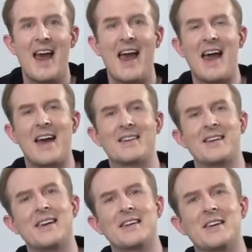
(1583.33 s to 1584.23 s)
And
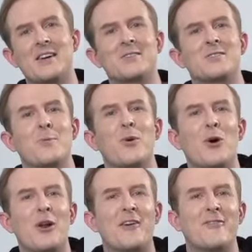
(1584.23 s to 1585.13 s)
it can
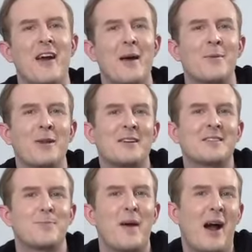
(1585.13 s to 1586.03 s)
support a
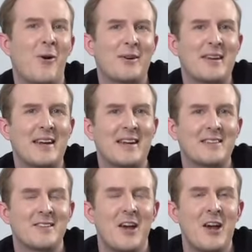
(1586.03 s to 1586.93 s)
family's power needs